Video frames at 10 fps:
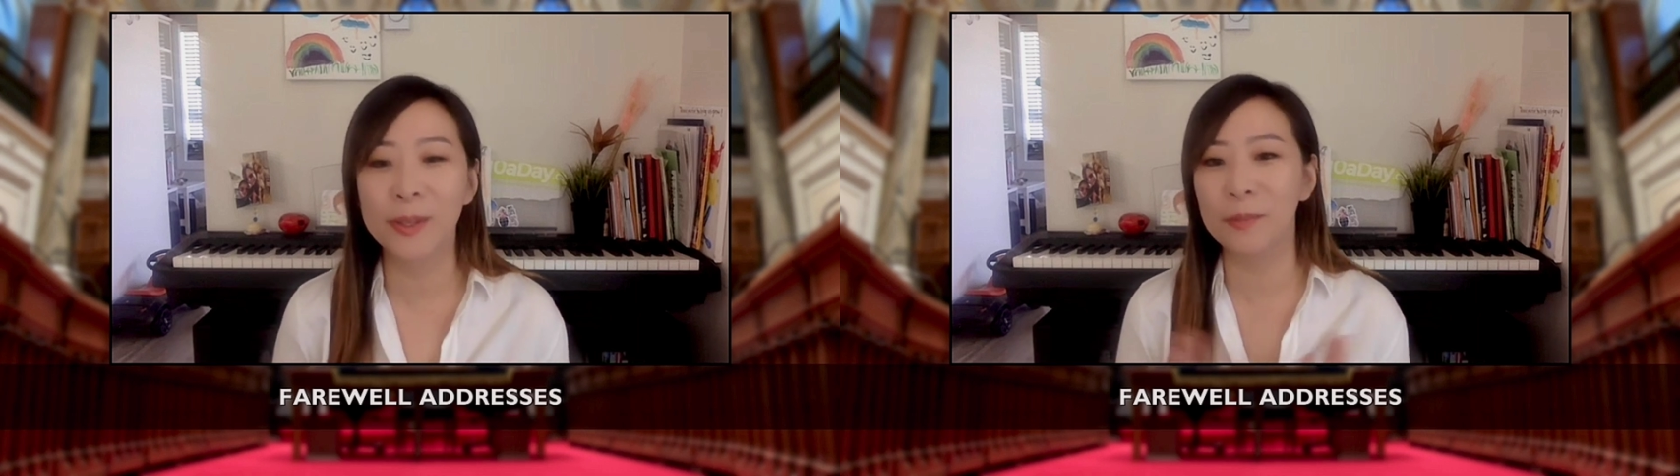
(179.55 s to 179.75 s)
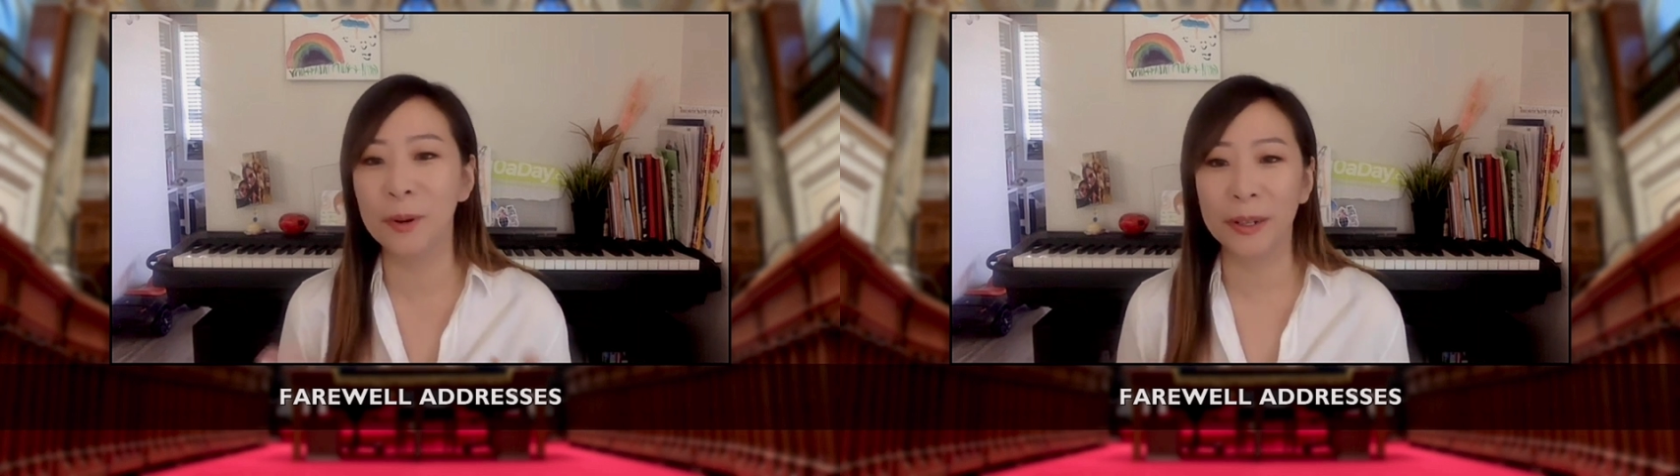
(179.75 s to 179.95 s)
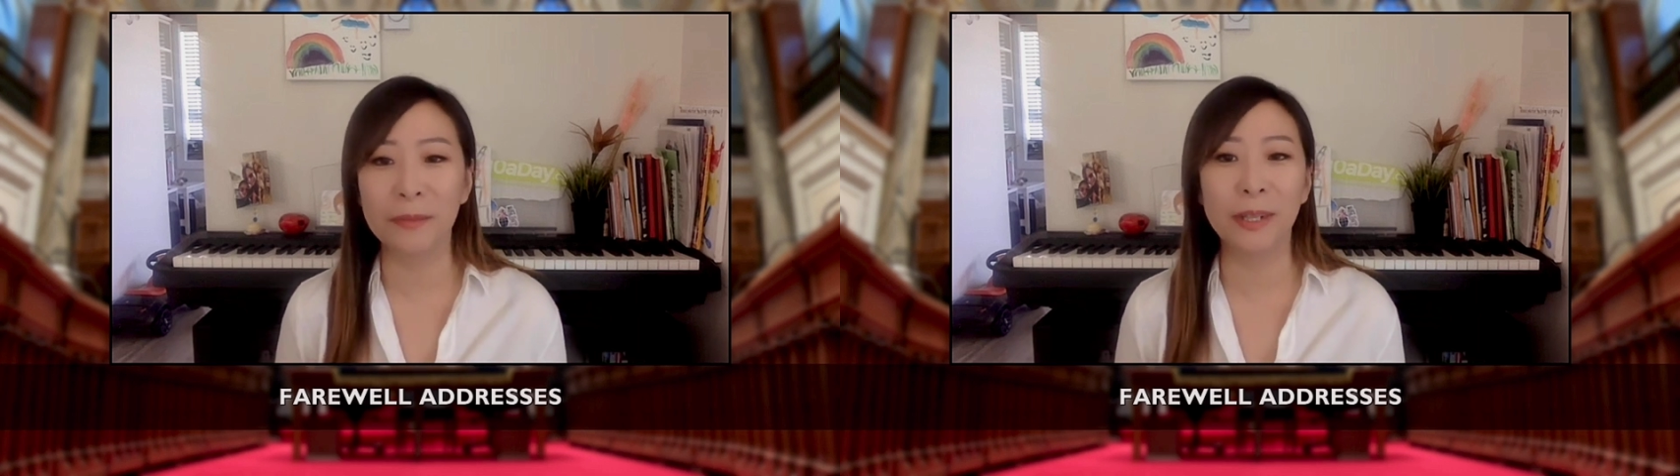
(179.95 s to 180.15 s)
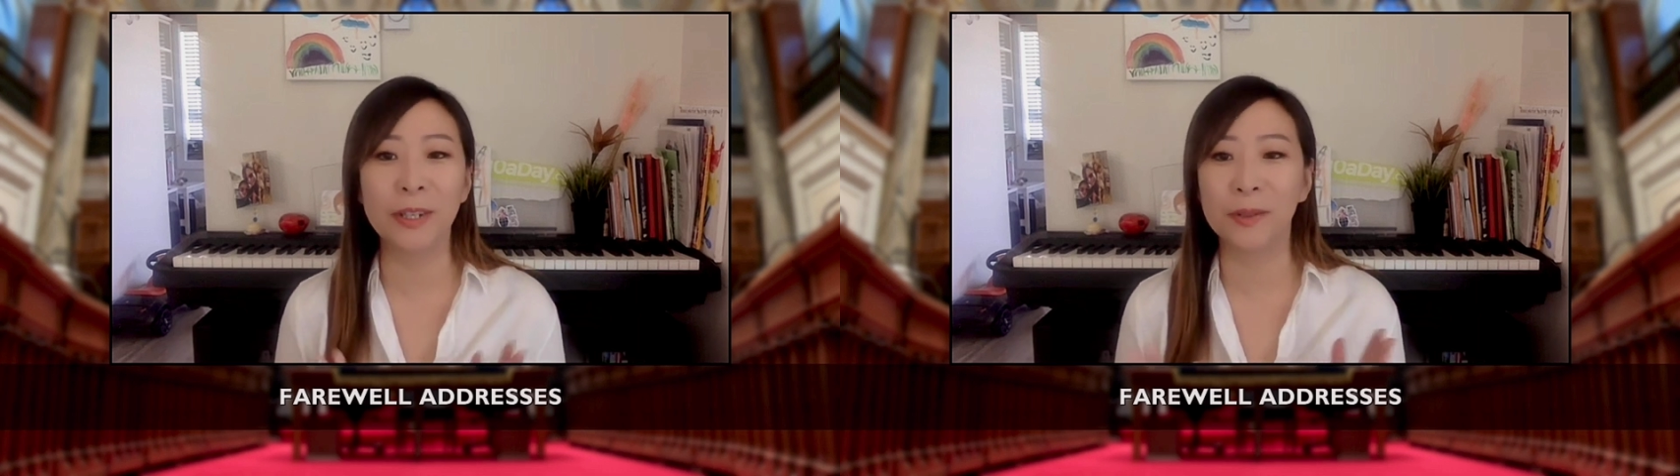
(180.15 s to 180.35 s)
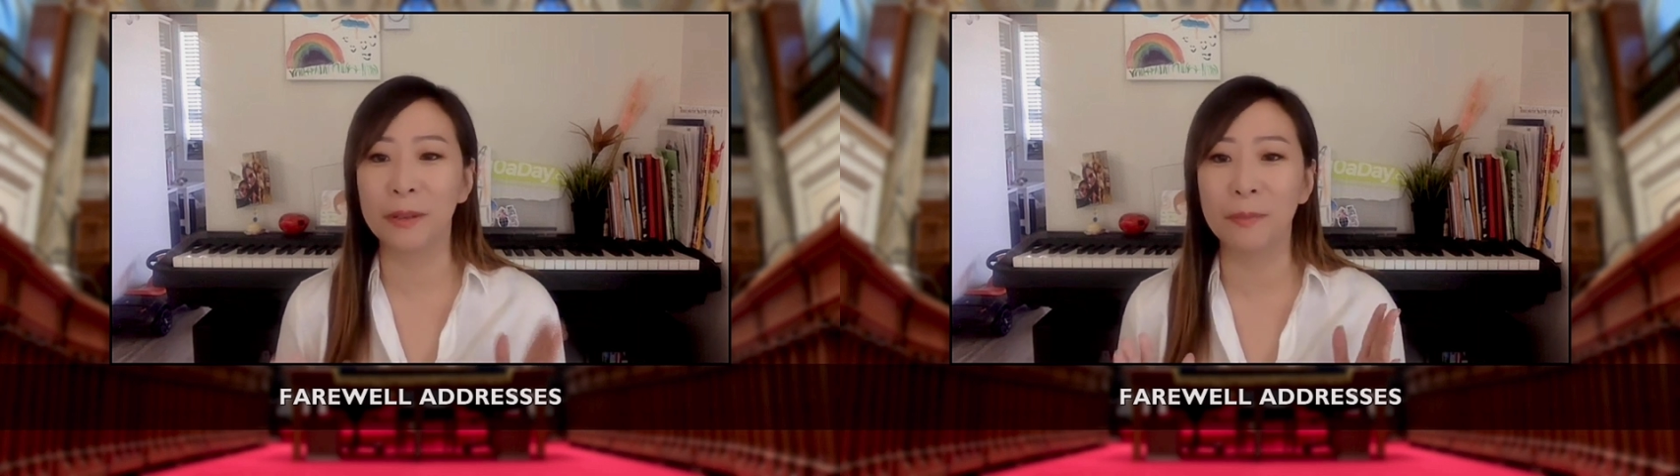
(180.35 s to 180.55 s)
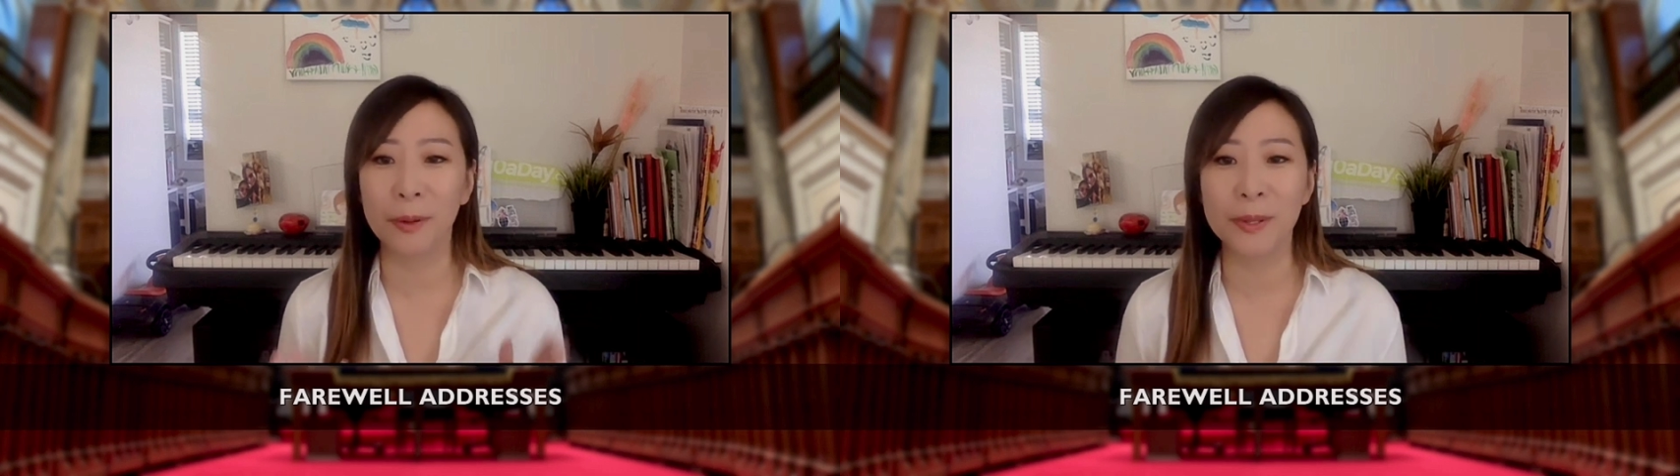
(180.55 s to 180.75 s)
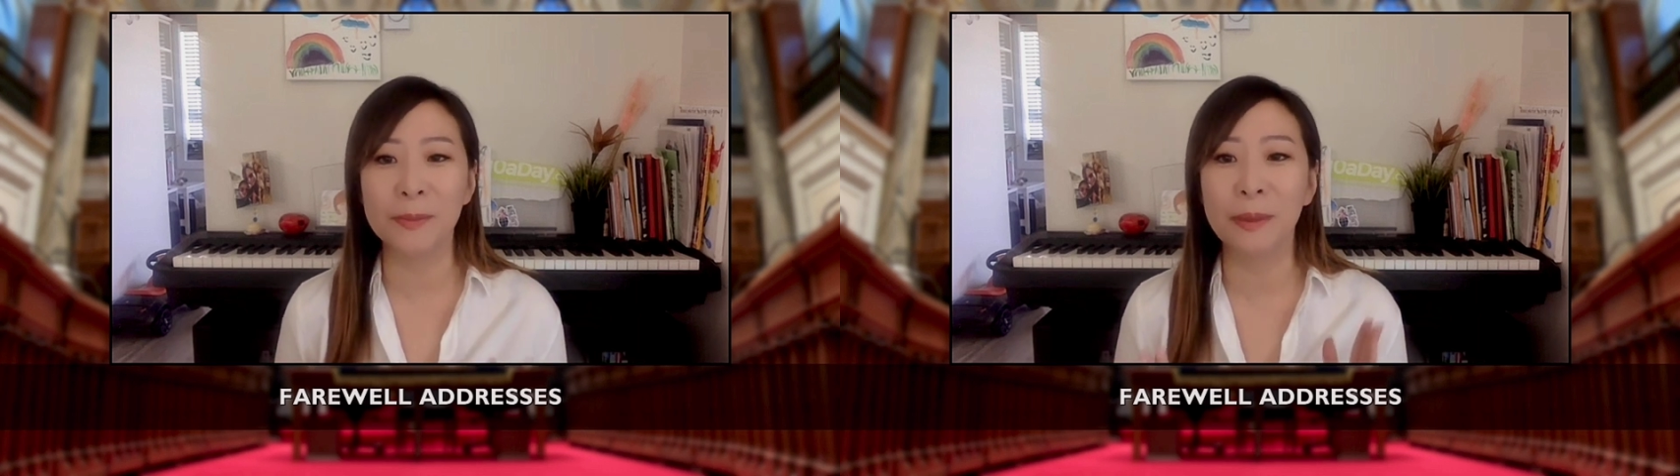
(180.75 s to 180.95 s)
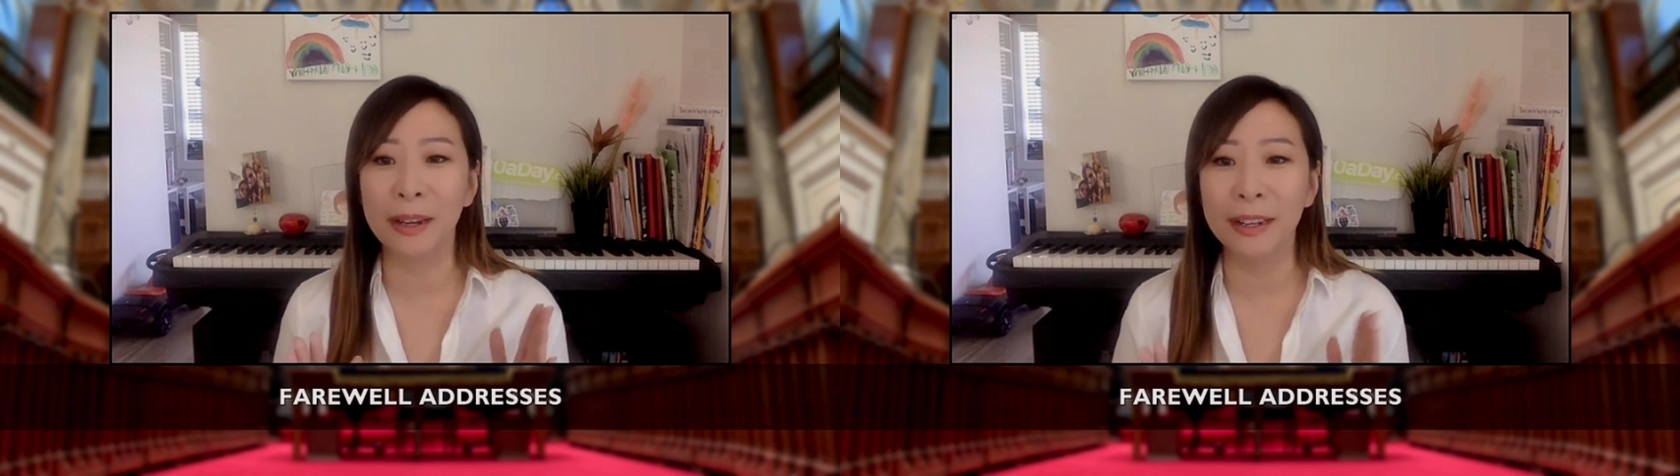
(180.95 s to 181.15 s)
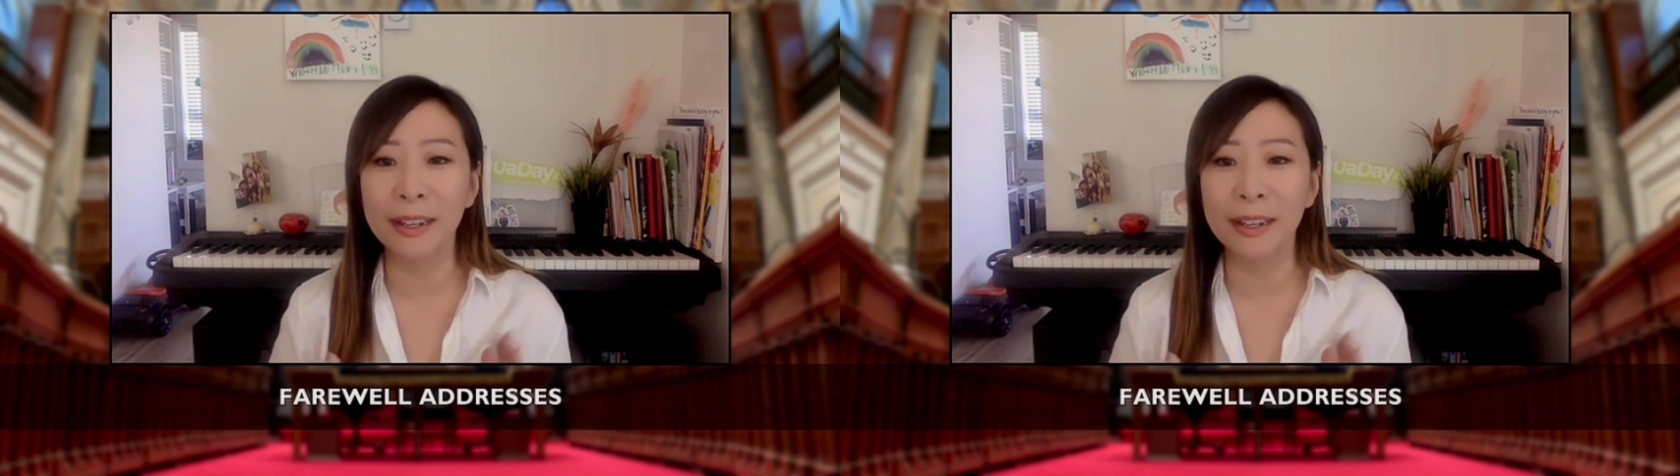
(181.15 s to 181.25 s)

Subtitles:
supported me during both my